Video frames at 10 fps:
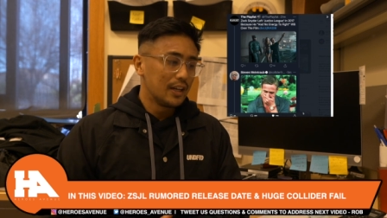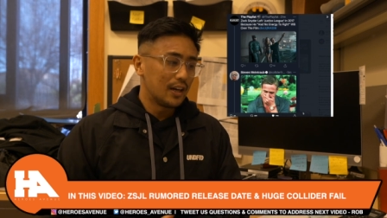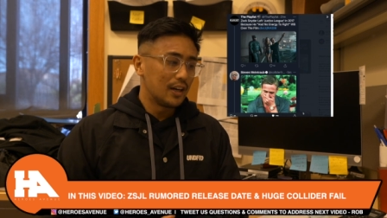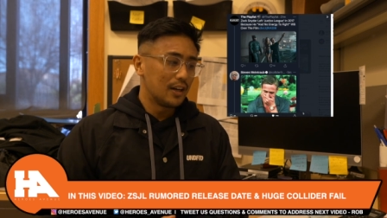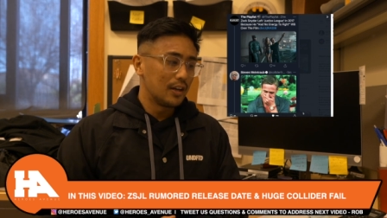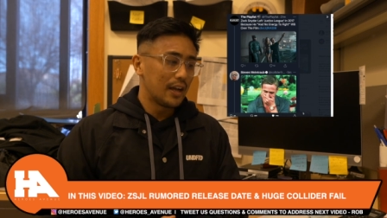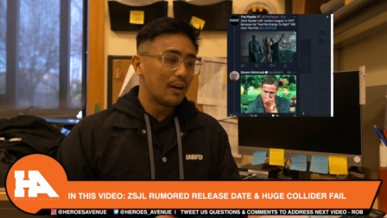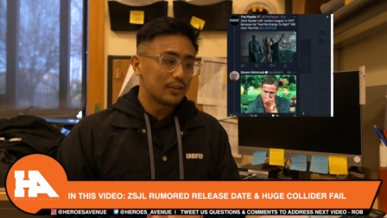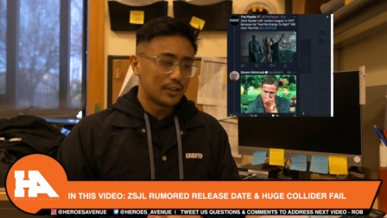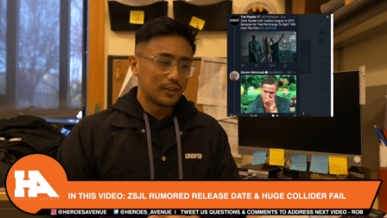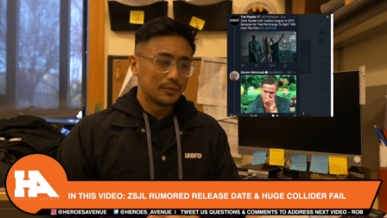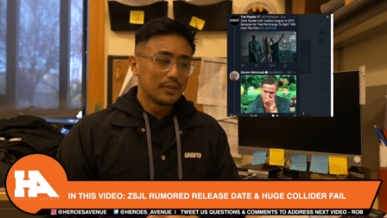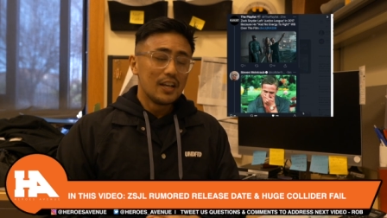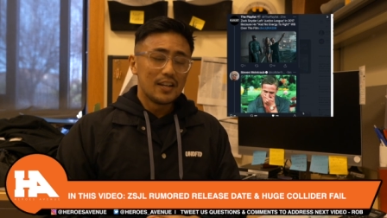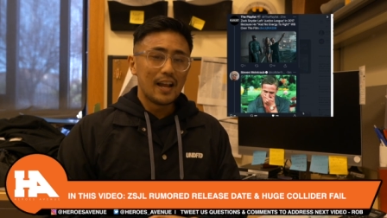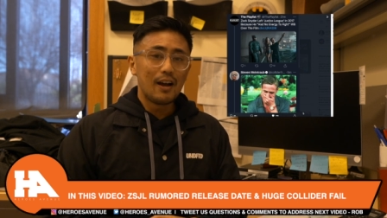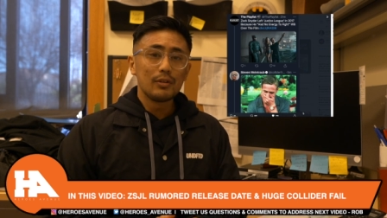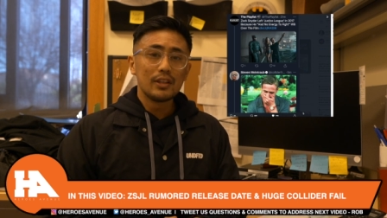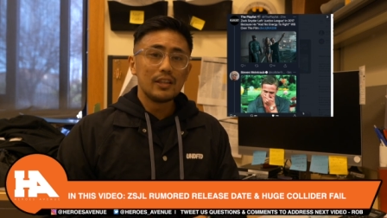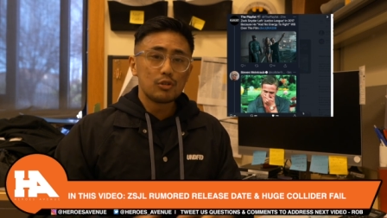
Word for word: Uh, out there. Now,